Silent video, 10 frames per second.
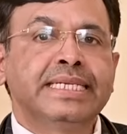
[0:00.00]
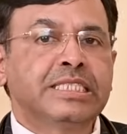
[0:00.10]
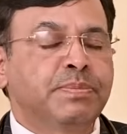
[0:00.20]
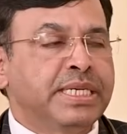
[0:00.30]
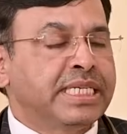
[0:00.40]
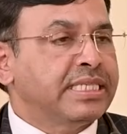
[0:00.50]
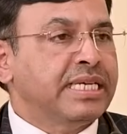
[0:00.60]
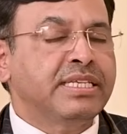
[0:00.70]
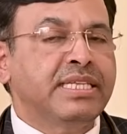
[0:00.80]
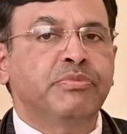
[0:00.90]
it is better
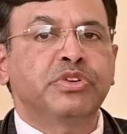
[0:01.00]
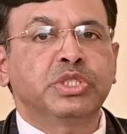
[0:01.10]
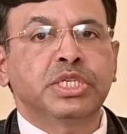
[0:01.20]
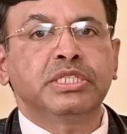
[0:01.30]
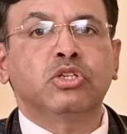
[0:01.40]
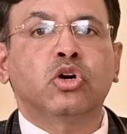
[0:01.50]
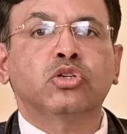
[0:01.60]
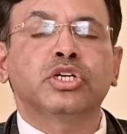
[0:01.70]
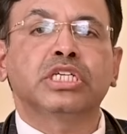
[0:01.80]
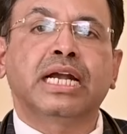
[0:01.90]
that they visit the
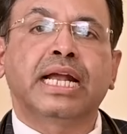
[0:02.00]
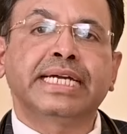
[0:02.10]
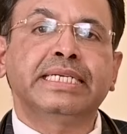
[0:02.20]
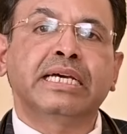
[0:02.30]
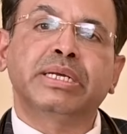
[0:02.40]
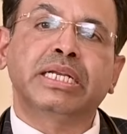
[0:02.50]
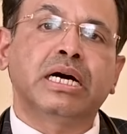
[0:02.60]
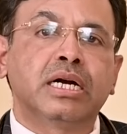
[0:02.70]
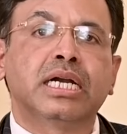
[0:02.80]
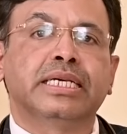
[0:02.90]
doctor at the right time and
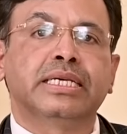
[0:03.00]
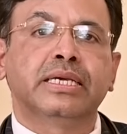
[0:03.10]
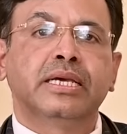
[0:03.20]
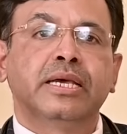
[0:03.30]
early.